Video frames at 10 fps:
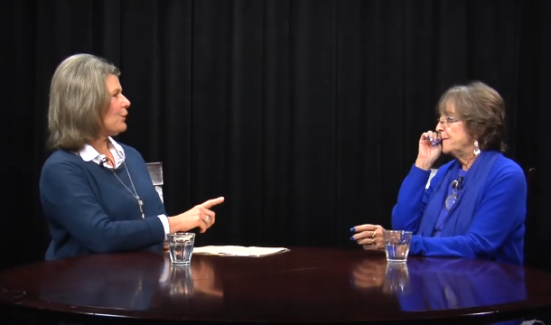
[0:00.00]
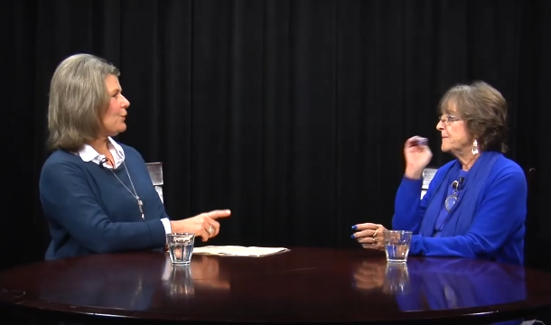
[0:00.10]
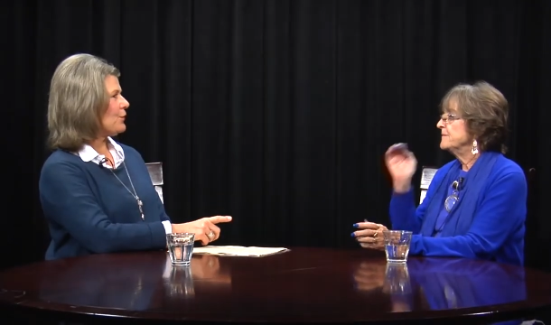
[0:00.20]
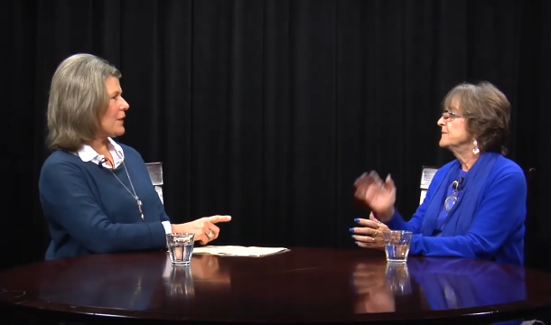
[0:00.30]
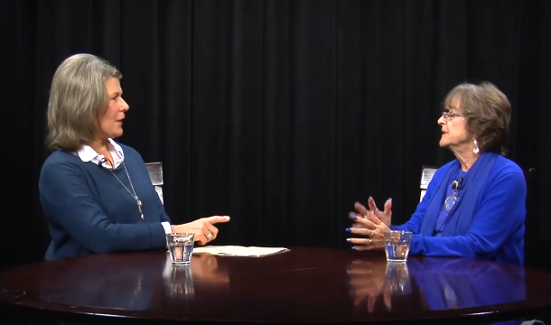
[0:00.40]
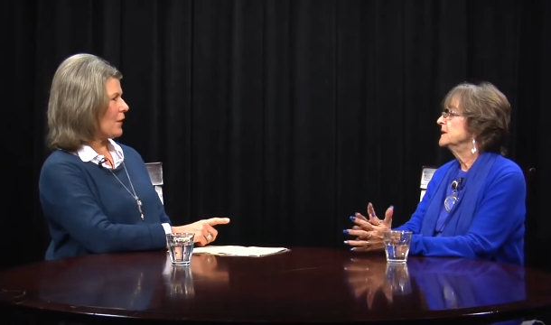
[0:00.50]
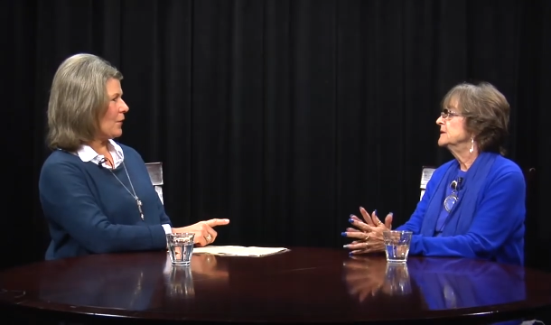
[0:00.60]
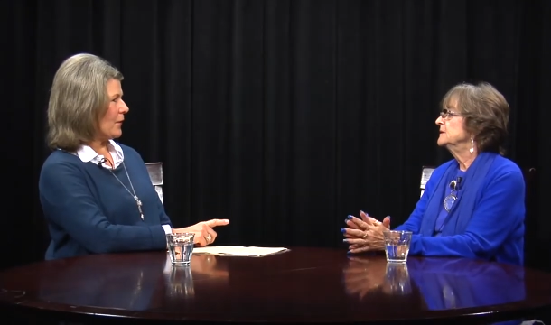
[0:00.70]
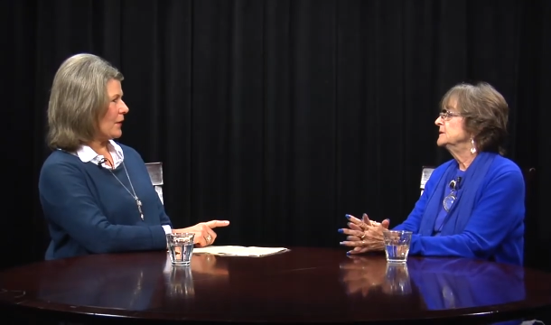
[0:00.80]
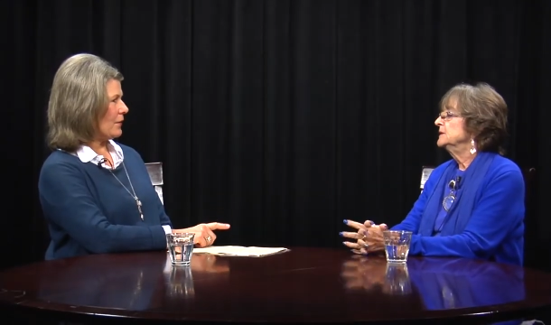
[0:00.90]
Speaker 1: using
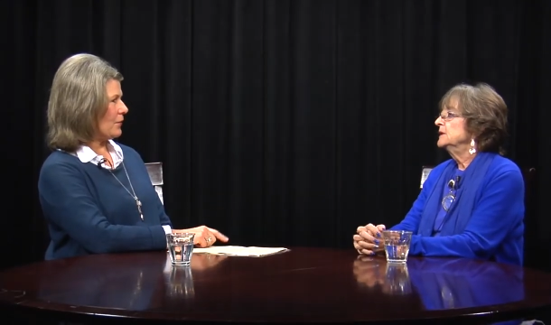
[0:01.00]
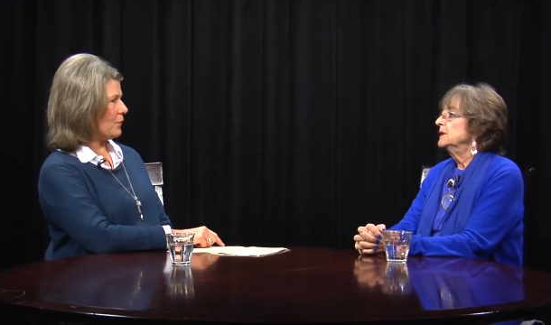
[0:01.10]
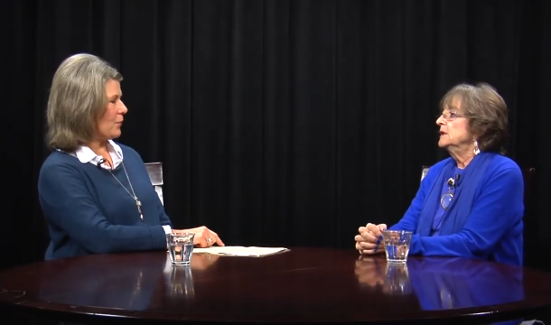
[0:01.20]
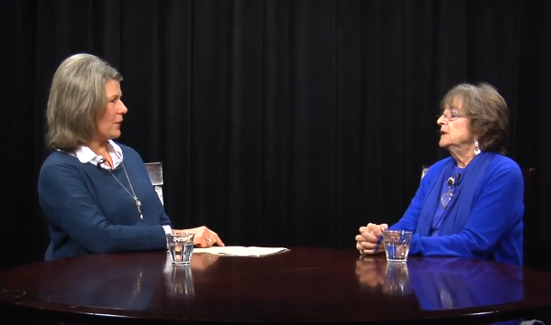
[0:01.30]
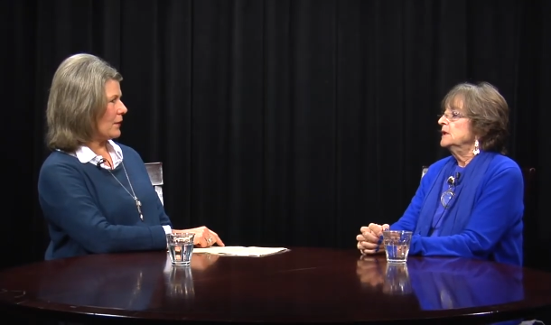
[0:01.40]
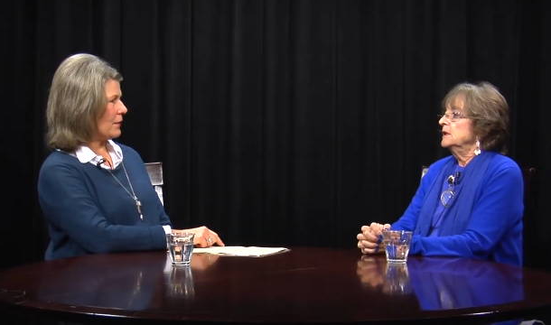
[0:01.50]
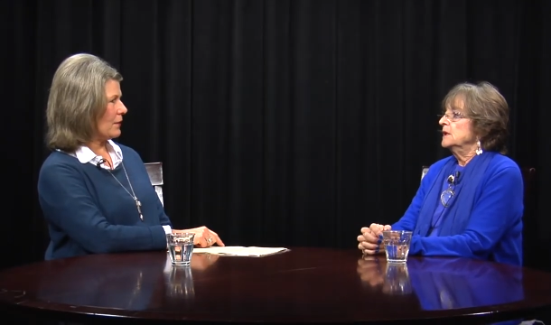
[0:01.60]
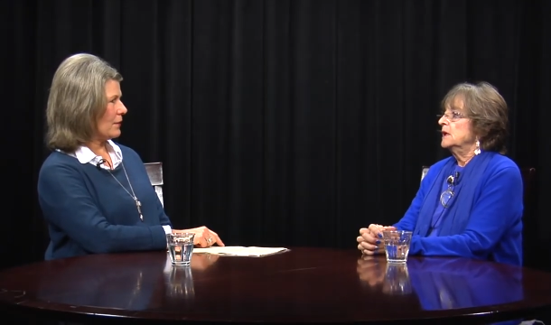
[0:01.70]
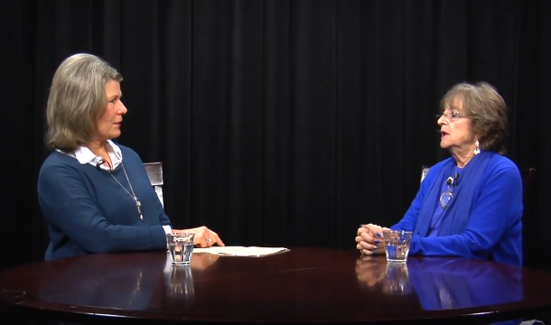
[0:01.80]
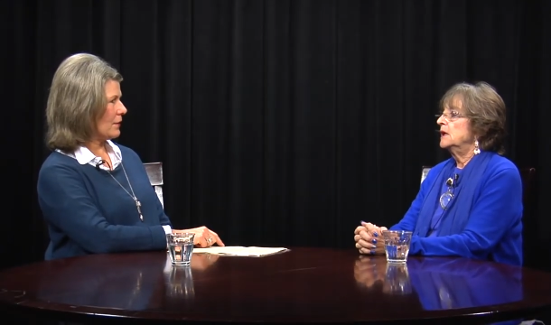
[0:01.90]
heroin at this point?
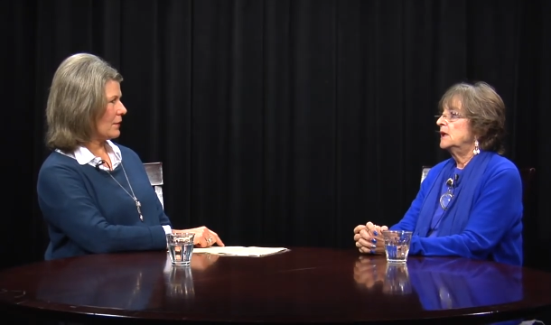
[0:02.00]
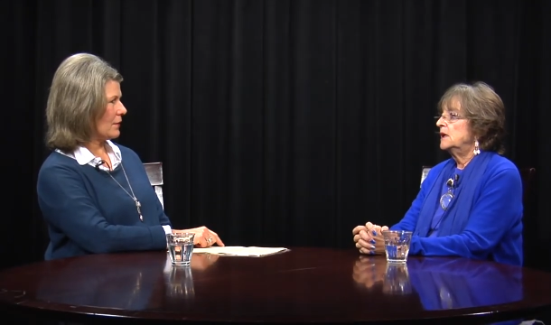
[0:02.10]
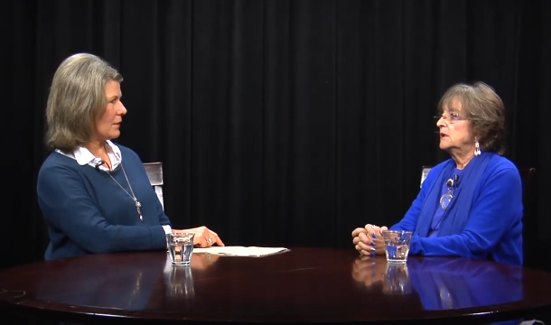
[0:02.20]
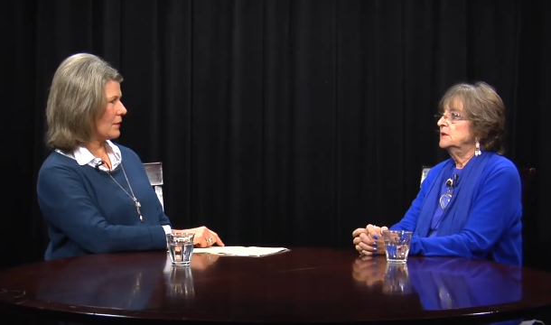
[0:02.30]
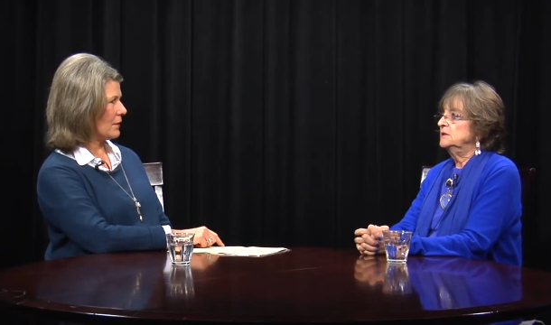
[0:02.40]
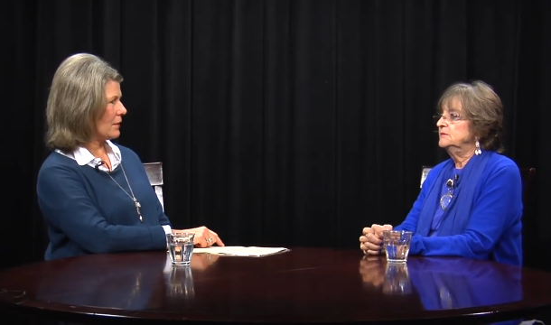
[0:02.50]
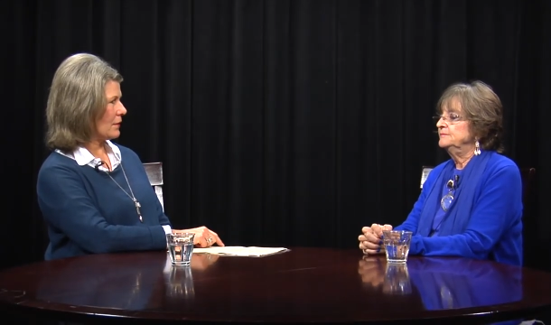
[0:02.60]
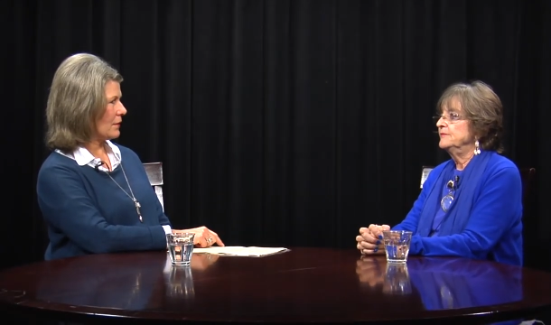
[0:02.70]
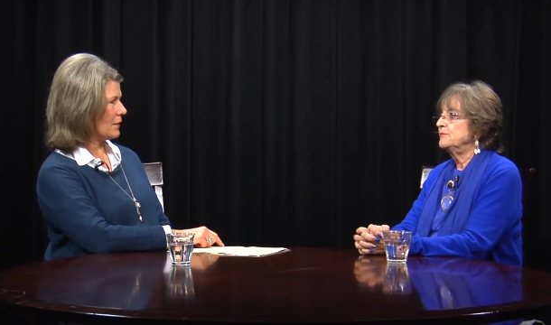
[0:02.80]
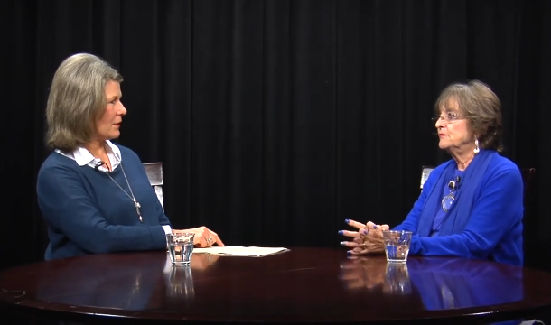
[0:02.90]
Uh,
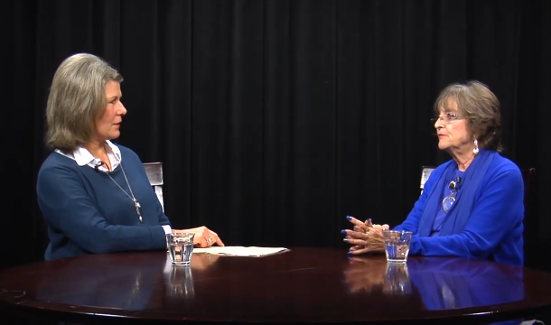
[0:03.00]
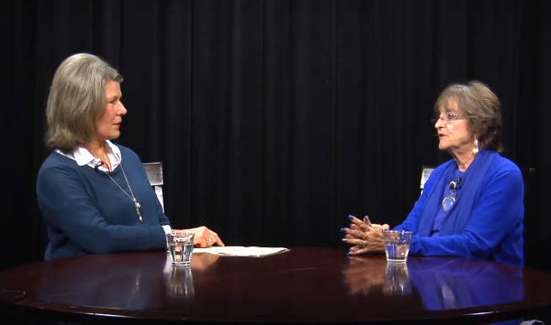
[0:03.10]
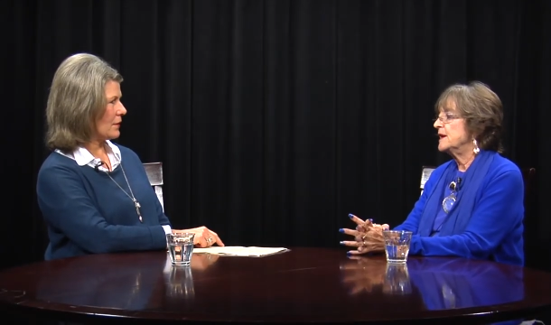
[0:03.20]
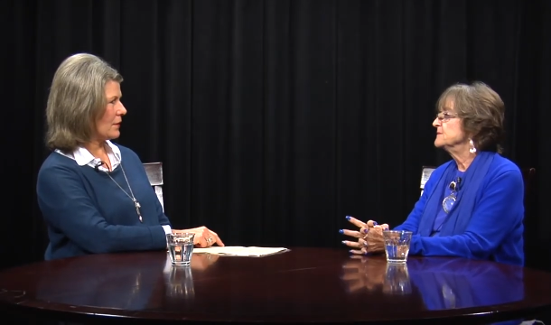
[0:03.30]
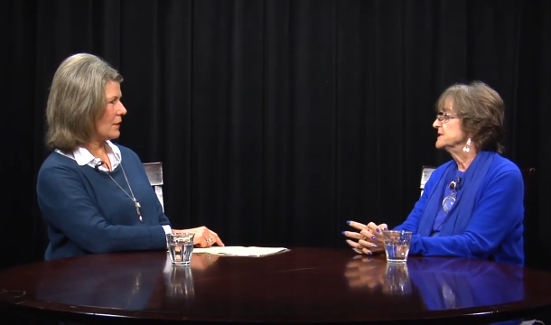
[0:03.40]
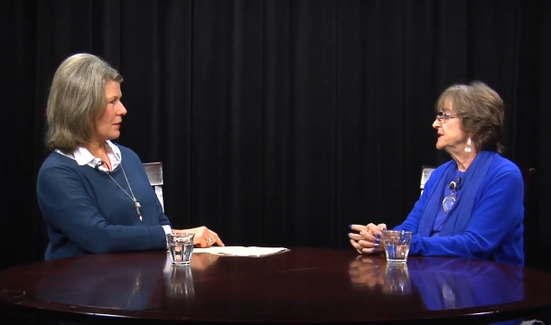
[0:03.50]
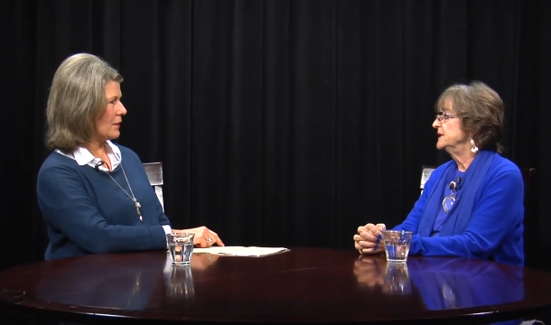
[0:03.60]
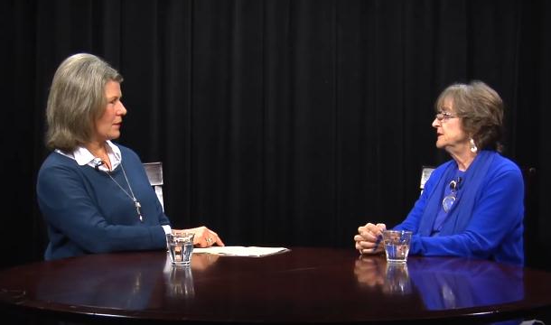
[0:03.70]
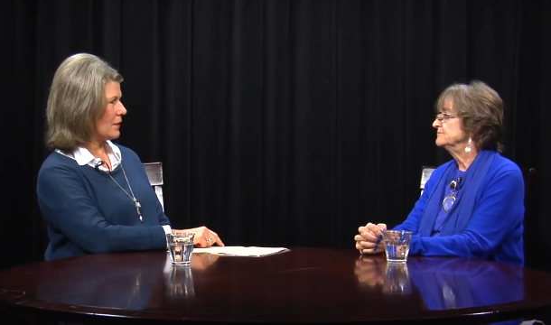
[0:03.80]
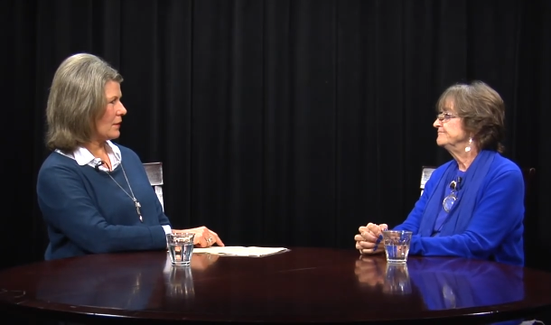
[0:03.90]
three or four times a day.